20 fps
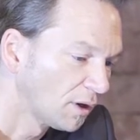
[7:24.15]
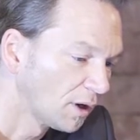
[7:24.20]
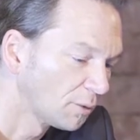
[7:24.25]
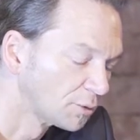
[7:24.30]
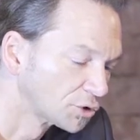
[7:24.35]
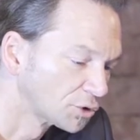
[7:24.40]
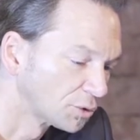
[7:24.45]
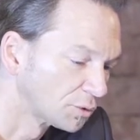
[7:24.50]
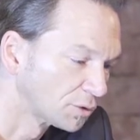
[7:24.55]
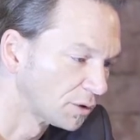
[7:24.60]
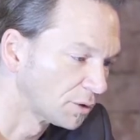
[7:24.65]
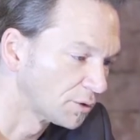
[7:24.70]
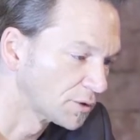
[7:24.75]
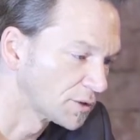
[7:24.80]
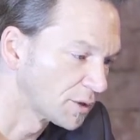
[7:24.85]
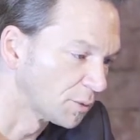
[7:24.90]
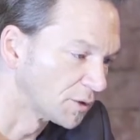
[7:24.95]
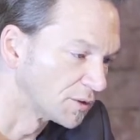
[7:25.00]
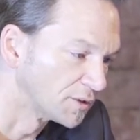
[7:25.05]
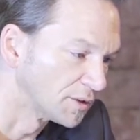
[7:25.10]
I will show you now
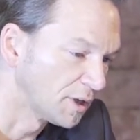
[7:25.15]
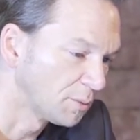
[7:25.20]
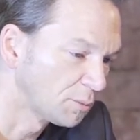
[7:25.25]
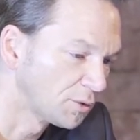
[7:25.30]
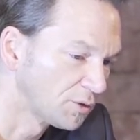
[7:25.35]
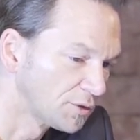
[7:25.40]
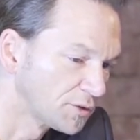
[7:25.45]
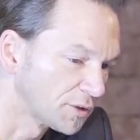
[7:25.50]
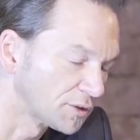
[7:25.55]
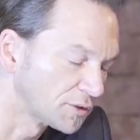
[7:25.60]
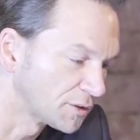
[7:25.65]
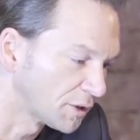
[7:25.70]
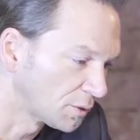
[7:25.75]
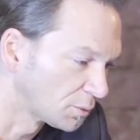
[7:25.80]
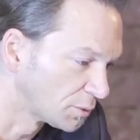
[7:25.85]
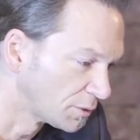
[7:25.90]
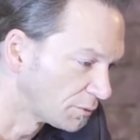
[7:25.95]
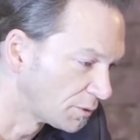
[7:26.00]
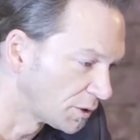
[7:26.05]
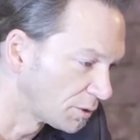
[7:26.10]
some examples. I start
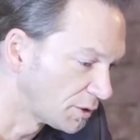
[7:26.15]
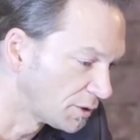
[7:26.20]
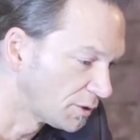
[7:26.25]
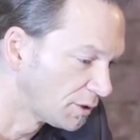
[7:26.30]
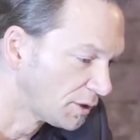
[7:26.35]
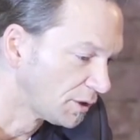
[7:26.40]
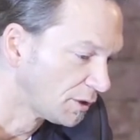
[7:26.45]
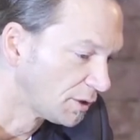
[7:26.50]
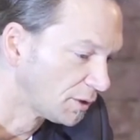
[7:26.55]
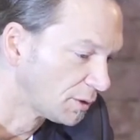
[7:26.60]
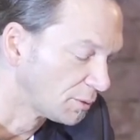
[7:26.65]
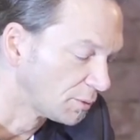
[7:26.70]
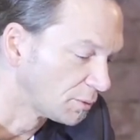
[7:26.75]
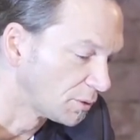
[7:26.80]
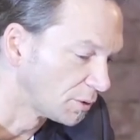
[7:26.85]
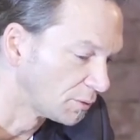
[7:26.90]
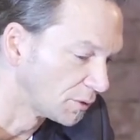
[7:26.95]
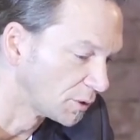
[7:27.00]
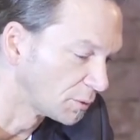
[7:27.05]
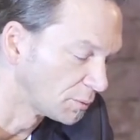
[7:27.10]
with
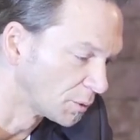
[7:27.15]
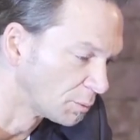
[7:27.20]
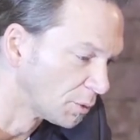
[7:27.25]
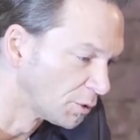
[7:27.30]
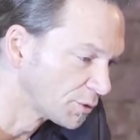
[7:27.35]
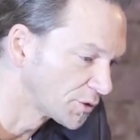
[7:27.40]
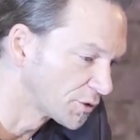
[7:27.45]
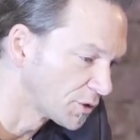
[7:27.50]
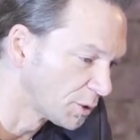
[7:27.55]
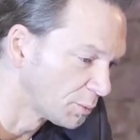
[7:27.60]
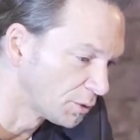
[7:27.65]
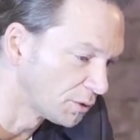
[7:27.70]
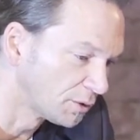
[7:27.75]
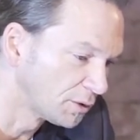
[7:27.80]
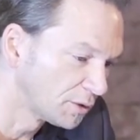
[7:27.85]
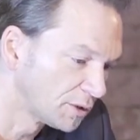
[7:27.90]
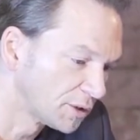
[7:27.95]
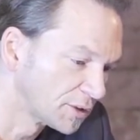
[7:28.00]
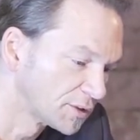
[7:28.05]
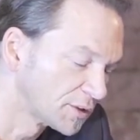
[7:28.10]
the most
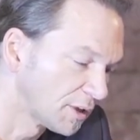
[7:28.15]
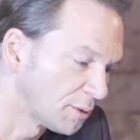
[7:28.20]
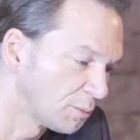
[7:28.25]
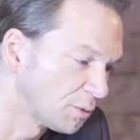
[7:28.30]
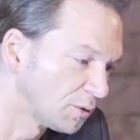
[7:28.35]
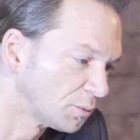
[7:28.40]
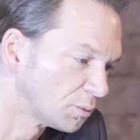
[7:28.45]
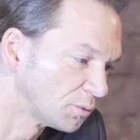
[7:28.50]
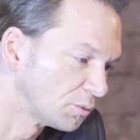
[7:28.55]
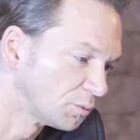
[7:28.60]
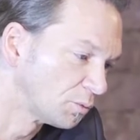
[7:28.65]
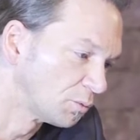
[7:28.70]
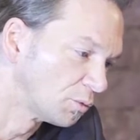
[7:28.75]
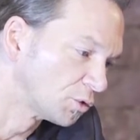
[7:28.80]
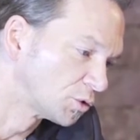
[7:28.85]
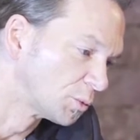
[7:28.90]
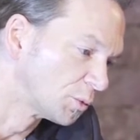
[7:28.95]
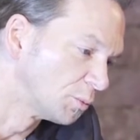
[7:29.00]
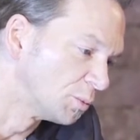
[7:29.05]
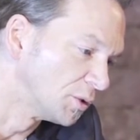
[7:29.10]
simple example,
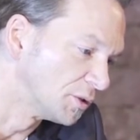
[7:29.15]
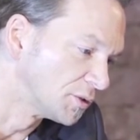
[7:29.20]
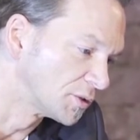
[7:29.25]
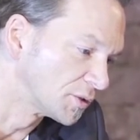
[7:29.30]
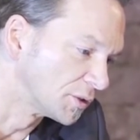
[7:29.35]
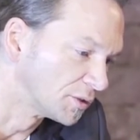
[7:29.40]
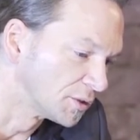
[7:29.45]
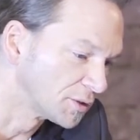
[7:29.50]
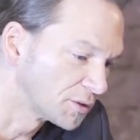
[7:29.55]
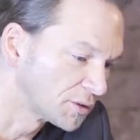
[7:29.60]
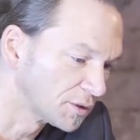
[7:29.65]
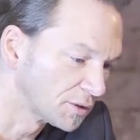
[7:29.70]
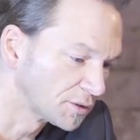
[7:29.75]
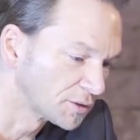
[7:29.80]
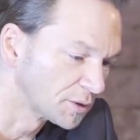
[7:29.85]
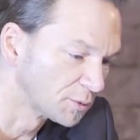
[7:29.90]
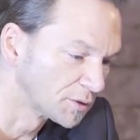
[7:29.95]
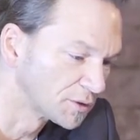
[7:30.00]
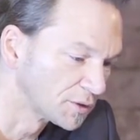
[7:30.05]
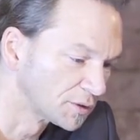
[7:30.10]
which would be statistics,
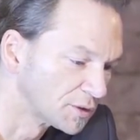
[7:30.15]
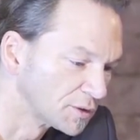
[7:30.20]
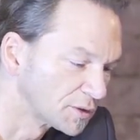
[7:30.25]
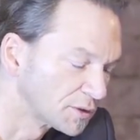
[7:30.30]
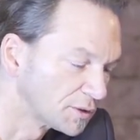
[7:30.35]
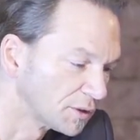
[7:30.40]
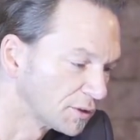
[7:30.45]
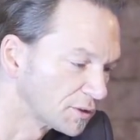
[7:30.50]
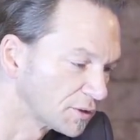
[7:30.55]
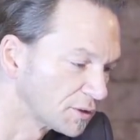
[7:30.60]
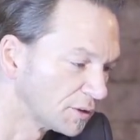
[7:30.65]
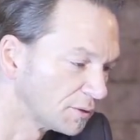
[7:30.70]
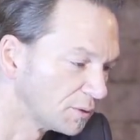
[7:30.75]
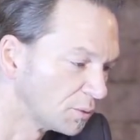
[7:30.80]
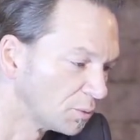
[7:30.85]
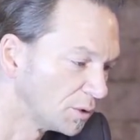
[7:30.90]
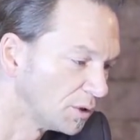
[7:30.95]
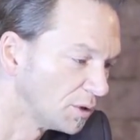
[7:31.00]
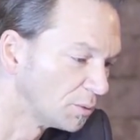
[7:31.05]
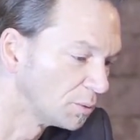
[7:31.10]
simple statistics.
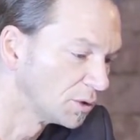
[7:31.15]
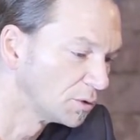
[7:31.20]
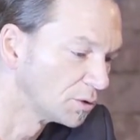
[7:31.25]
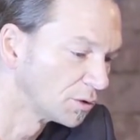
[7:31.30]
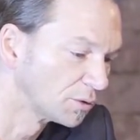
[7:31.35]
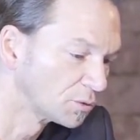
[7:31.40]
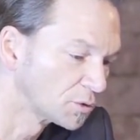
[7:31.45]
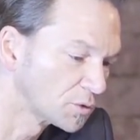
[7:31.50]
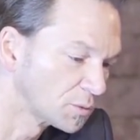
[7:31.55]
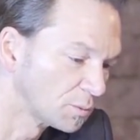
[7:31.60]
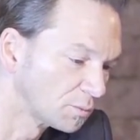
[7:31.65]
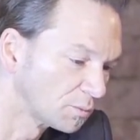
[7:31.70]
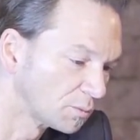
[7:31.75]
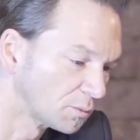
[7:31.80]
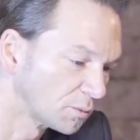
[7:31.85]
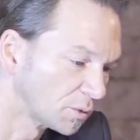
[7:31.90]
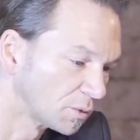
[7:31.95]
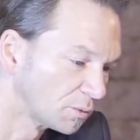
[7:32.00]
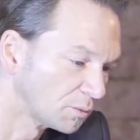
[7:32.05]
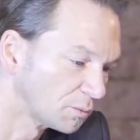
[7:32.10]
Here
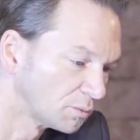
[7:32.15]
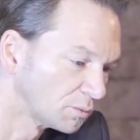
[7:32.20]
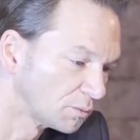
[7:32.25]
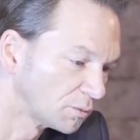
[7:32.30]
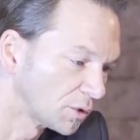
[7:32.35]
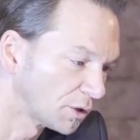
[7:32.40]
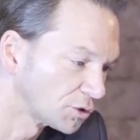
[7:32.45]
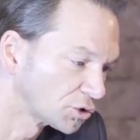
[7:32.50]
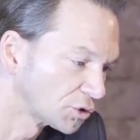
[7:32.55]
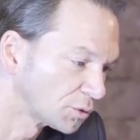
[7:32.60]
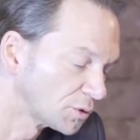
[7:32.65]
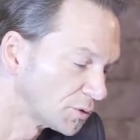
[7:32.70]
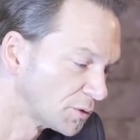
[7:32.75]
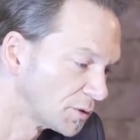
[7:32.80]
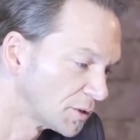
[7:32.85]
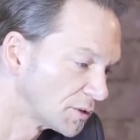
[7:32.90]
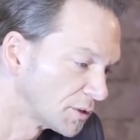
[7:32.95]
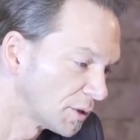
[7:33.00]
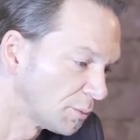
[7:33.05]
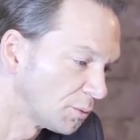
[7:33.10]
I show you
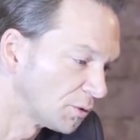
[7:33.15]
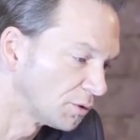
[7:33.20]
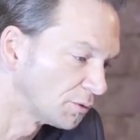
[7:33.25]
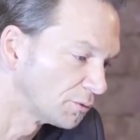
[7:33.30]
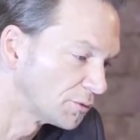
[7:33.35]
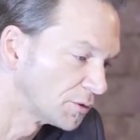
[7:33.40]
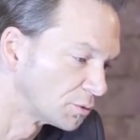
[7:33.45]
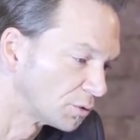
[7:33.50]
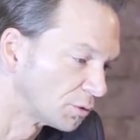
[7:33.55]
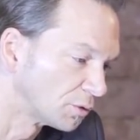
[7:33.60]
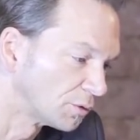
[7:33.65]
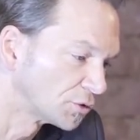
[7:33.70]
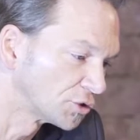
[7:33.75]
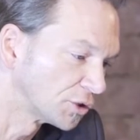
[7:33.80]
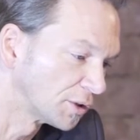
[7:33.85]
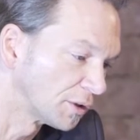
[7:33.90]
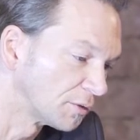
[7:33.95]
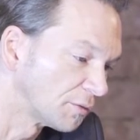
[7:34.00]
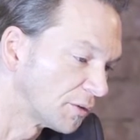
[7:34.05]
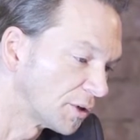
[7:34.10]
the example of the role of
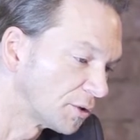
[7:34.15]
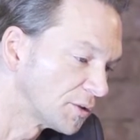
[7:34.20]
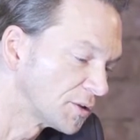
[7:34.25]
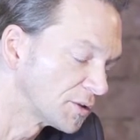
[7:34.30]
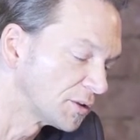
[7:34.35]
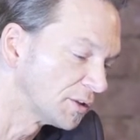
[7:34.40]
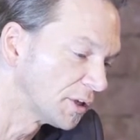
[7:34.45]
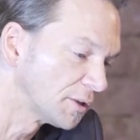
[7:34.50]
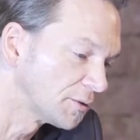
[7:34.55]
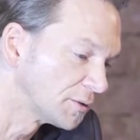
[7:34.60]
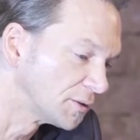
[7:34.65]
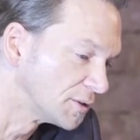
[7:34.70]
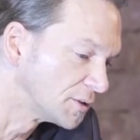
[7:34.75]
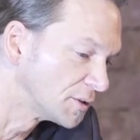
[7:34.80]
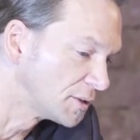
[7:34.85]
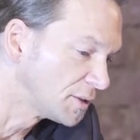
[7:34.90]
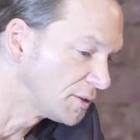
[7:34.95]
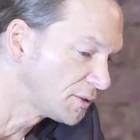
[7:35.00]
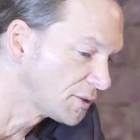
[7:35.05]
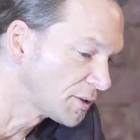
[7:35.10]
genetic variance in health and
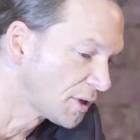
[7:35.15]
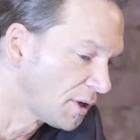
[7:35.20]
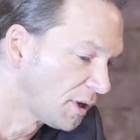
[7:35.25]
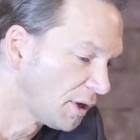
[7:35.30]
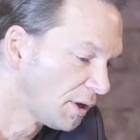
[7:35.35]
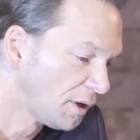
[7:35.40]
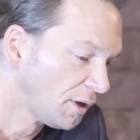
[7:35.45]
disease.